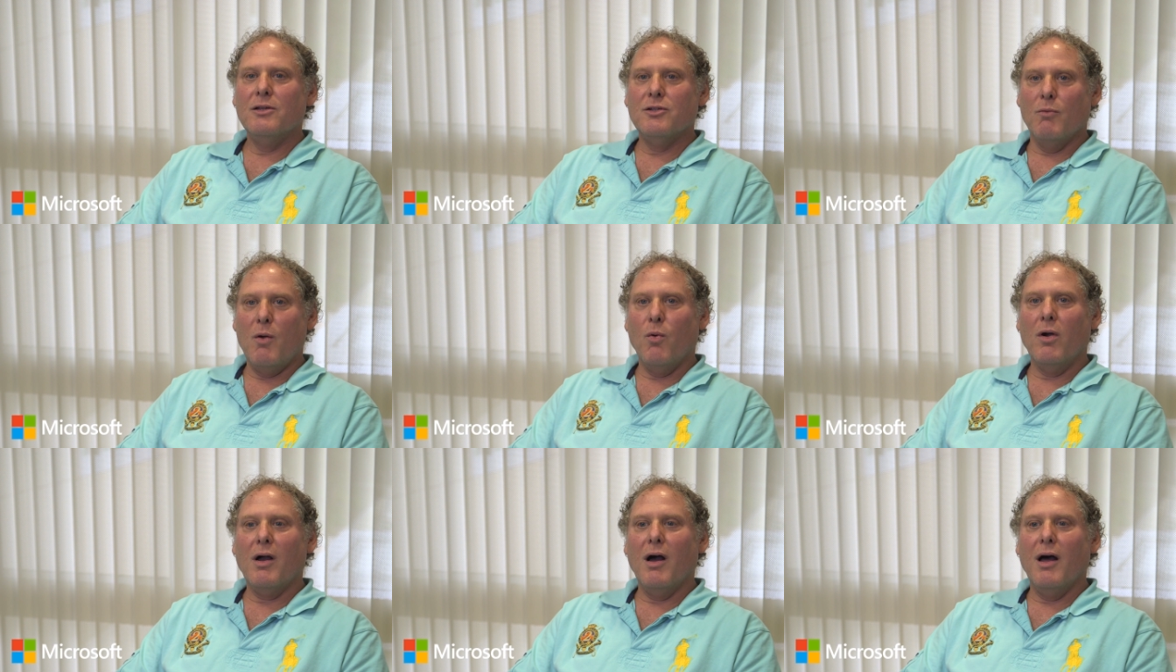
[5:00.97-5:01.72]
So we
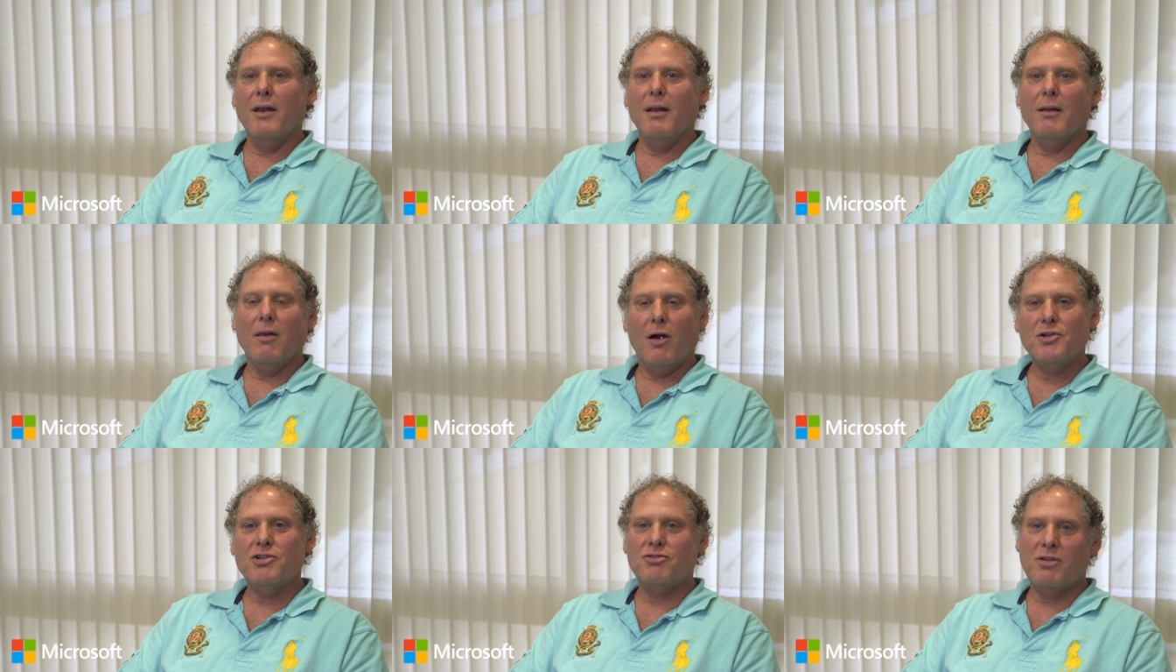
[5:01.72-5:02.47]
work on
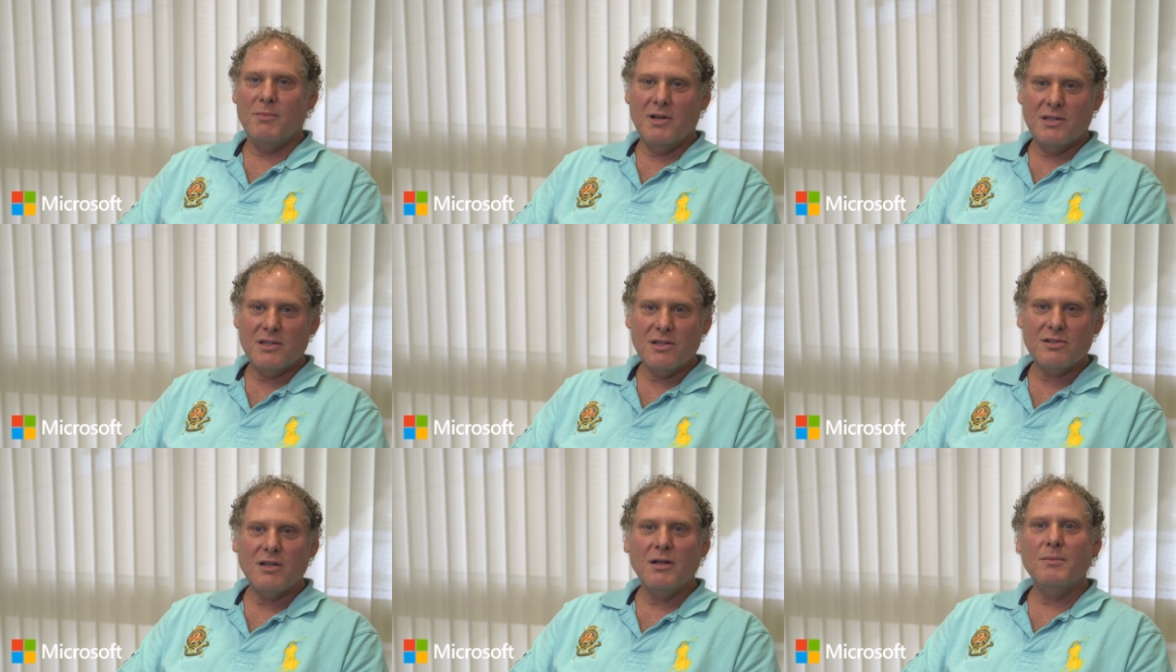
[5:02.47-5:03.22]
large distributed
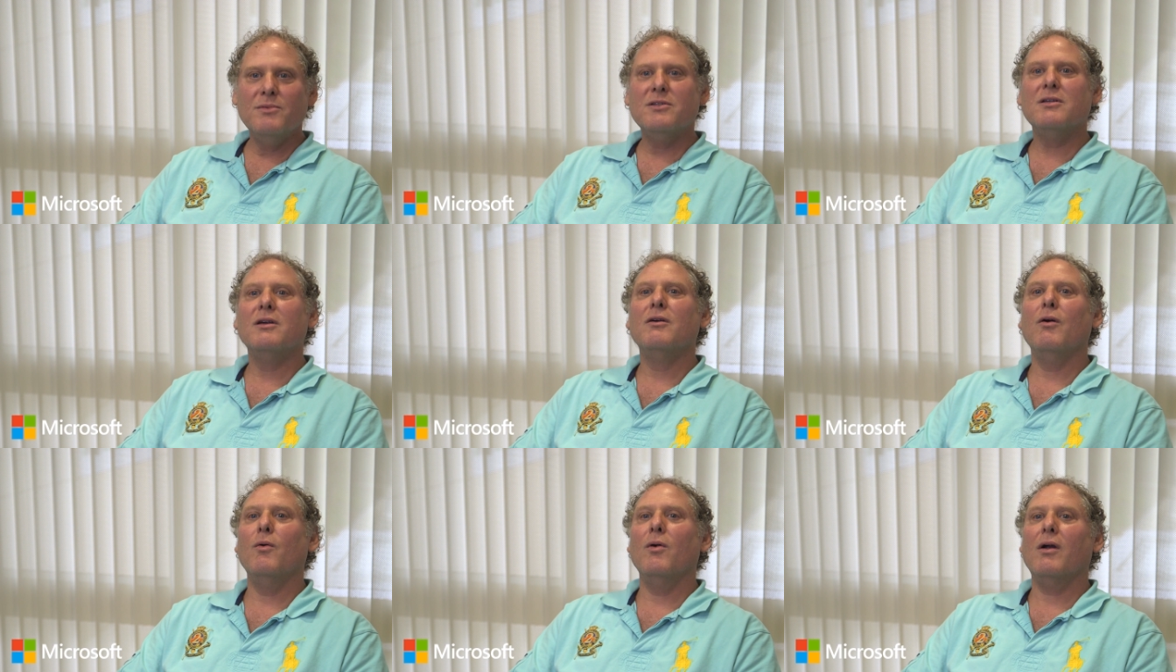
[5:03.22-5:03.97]
systems,
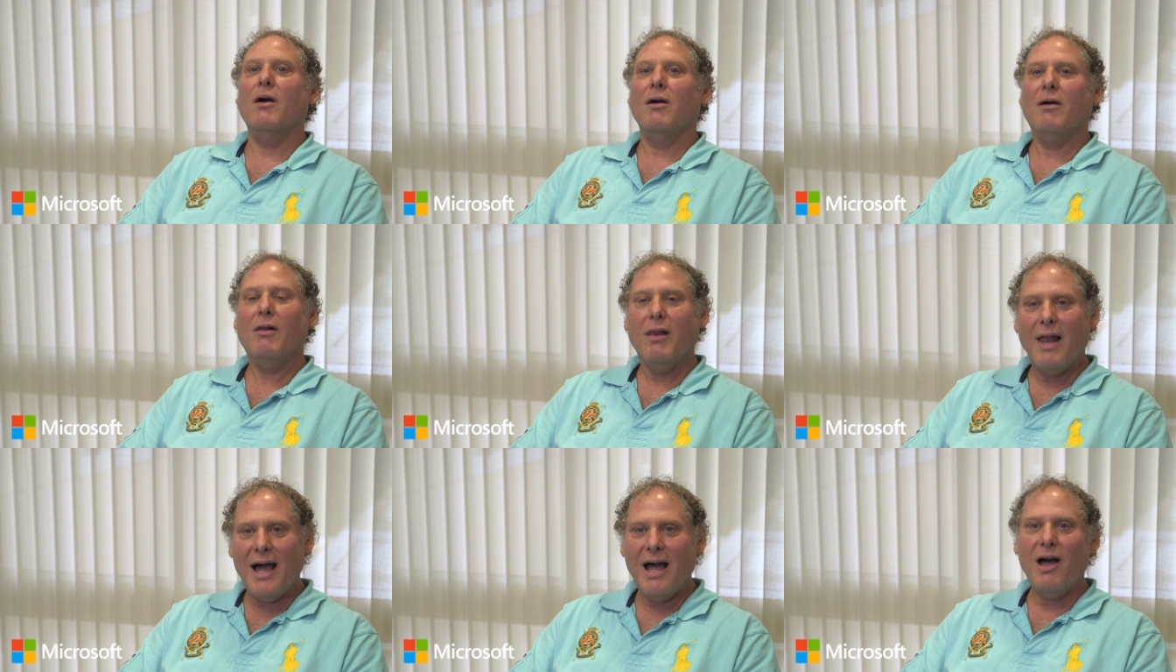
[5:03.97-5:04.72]
we work on
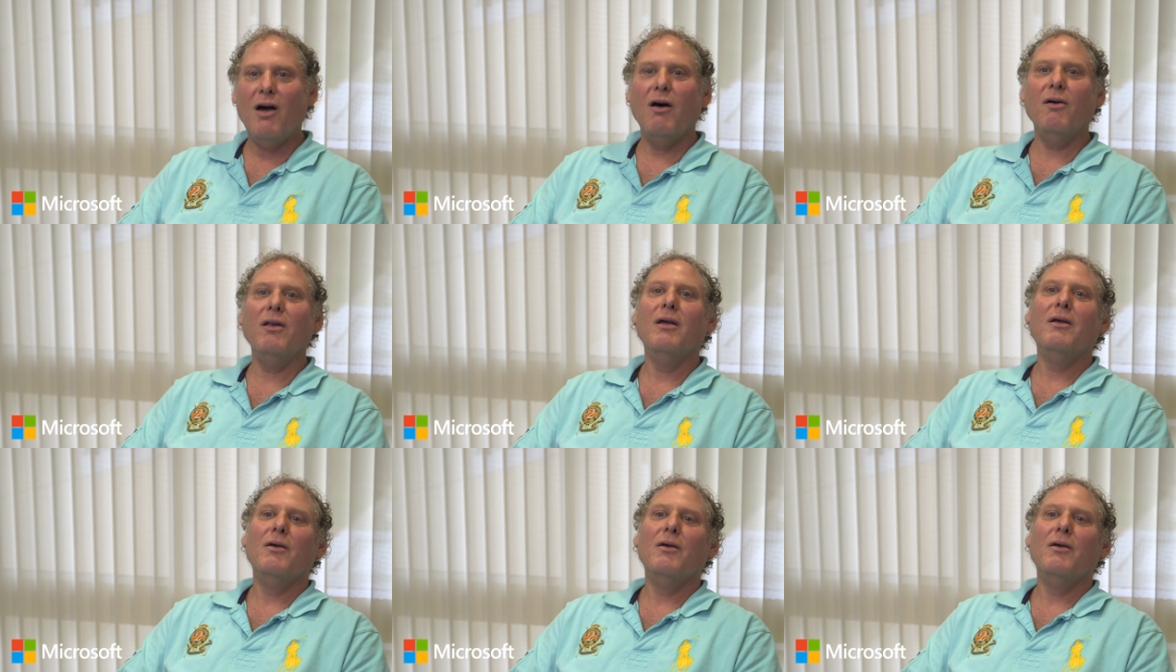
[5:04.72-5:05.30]
cloud,